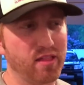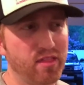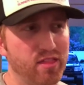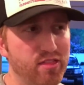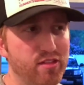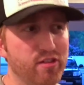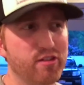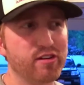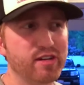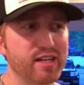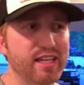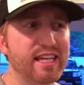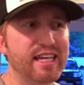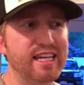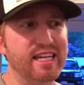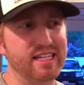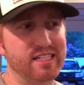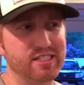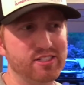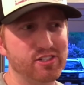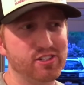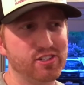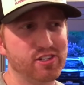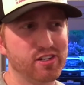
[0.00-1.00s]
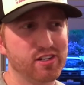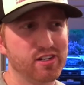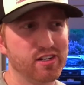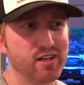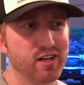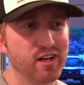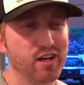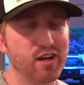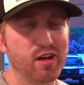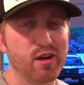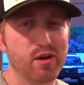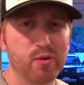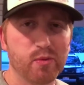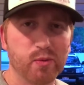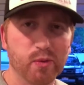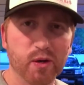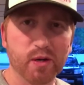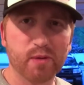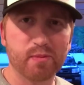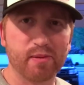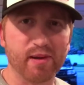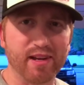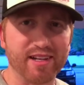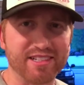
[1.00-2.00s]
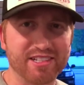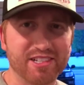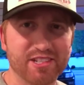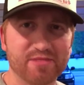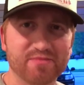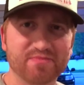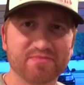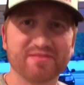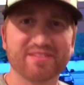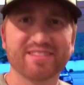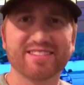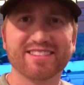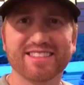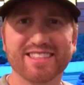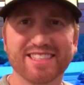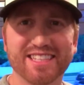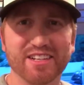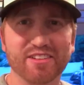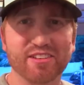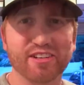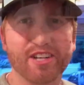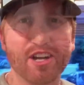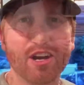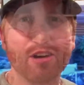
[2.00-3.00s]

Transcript: thirty inch workbench. Here it